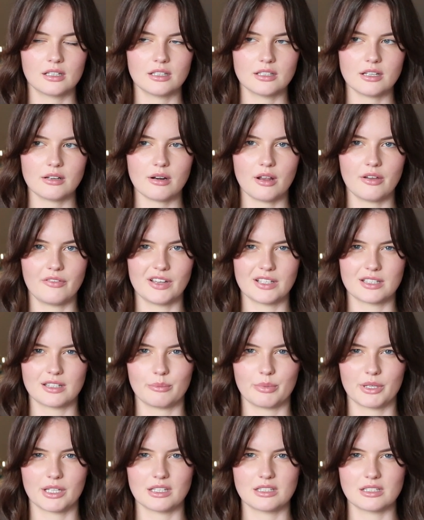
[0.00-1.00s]
I don't know if it's
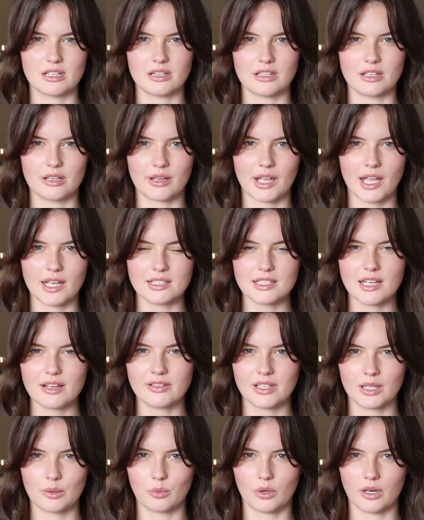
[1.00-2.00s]
the biggest in the UK. It's
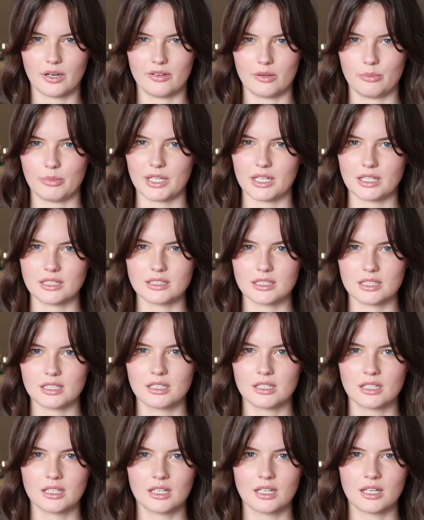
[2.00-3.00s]
definitely one of the biggest,
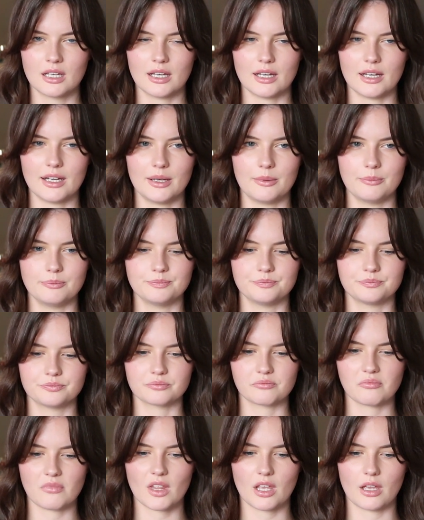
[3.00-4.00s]

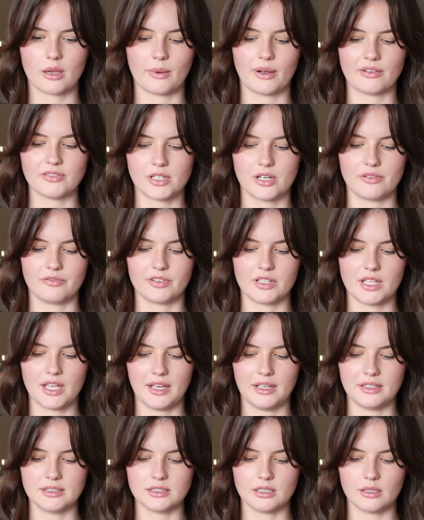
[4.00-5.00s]
who I've known for
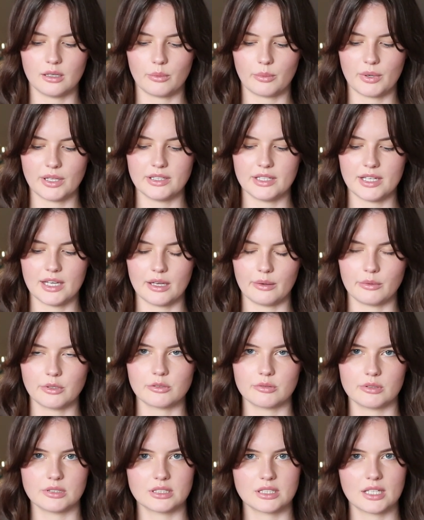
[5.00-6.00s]
years. So I went there,
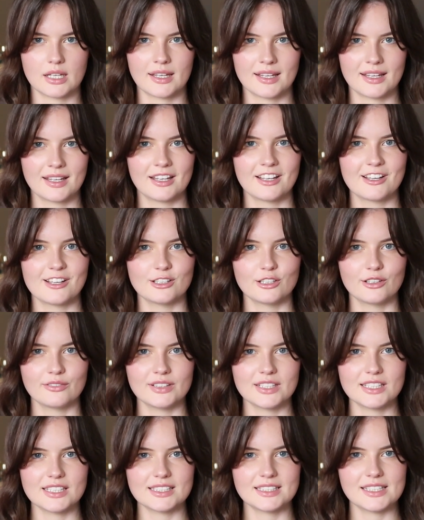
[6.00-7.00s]
which was
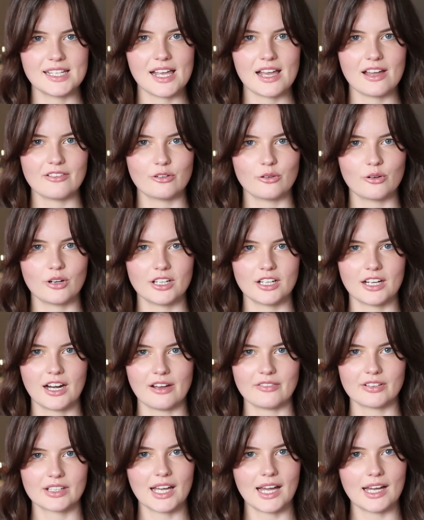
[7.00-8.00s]
lovely to see everyone and
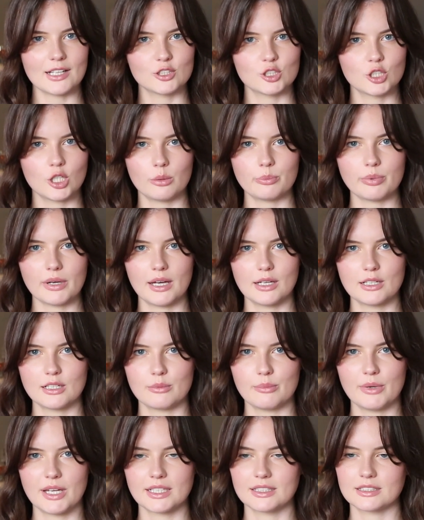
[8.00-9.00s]
have a catch up
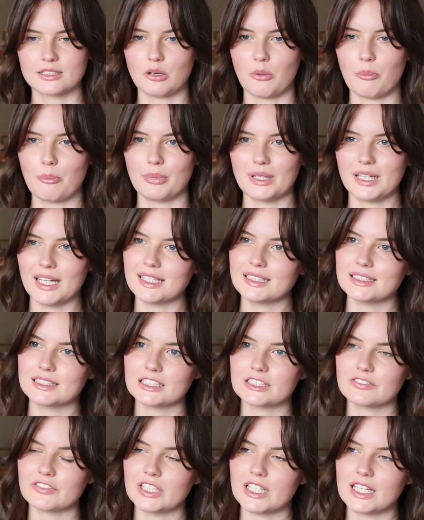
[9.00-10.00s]
and make some
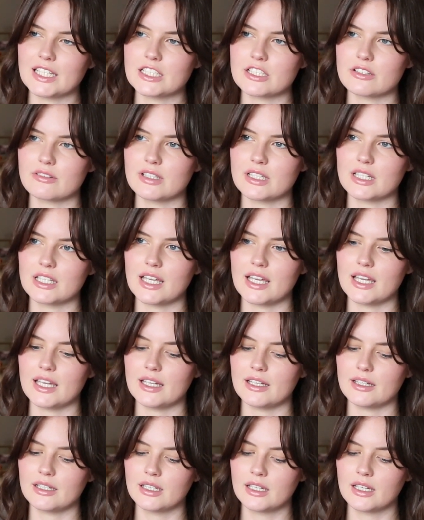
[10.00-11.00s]
plans for later in the
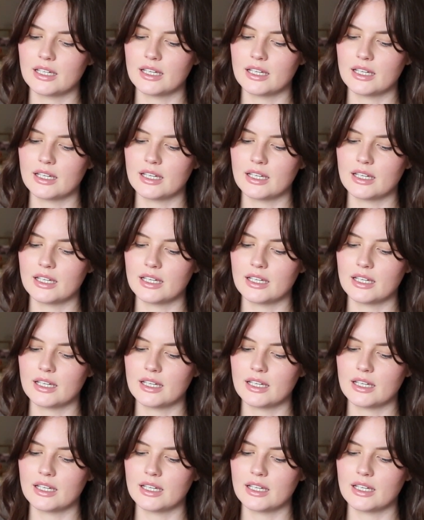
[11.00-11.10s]
year.